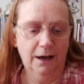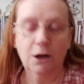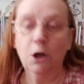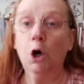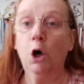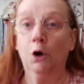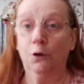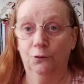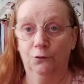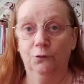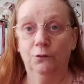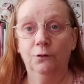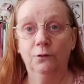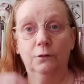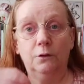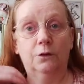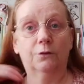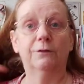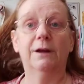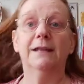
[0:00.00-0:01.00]
our
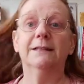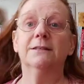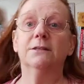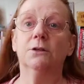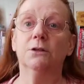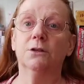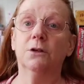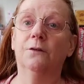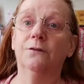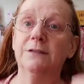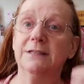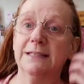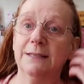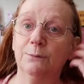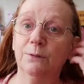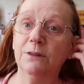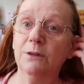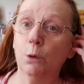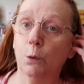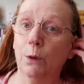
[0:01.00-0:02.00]
cotton threads, because
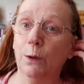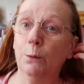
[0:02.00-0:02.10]
obviously with